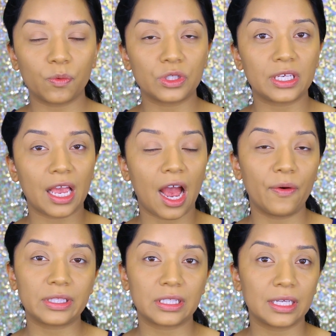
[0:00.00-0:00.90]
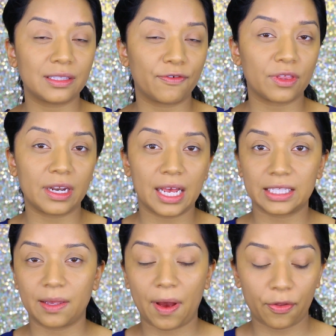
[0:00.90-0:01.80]
We'll see how it sits for the
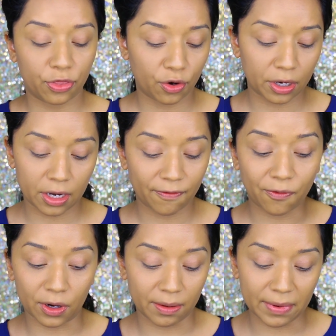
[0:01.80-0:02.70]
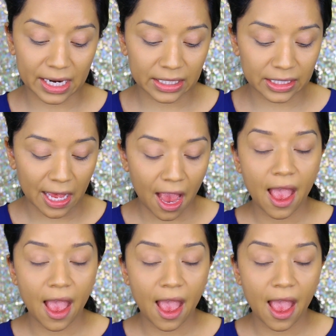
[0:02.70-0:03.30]
next about 30 to 40 minutes.